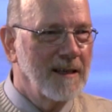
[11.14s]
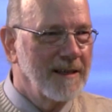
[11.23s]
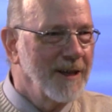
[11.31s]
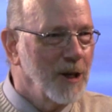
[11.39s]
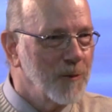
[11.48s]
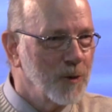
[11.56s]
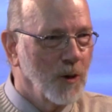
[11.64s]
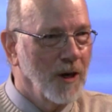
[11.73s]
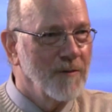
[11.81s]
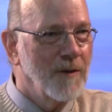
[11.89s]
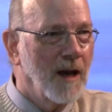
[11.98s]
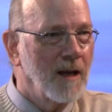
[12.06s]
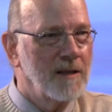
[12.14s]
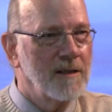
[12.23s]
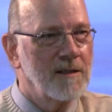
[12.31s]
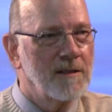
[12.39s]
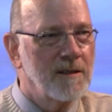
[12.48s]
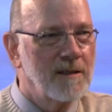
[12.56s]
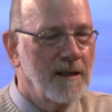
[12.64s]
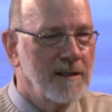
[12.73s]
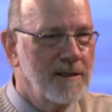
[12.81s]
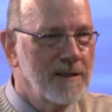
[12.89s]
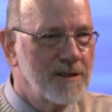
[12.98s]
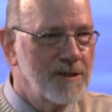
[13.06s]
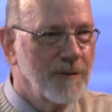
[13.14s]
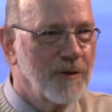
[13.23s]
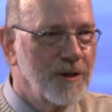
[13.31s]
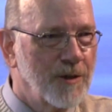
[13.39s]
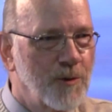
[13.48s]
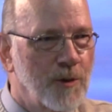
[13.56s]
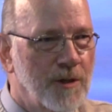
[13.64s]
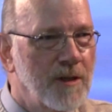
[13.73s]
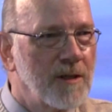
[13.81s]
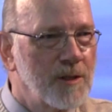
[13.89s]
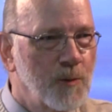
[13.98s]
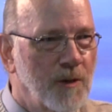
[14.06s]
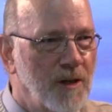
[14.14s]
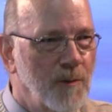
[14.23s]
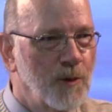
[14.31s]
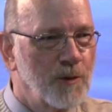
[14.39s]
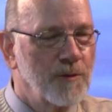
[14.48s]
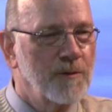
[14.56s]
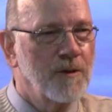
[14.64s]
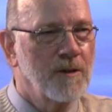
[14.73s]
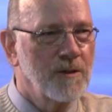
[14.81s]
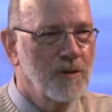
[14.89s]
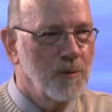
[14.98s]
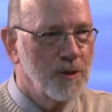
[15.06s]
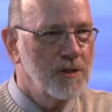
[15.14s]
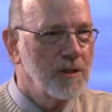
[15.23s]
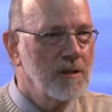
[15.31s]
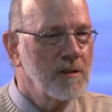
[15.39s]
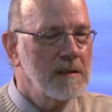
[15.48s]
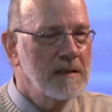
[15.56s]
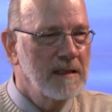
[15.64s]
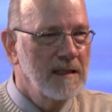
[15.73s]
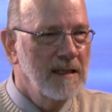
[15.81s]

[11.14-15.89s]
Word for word: I came to Grand Valley in 1973. That's when I moved to Michigan.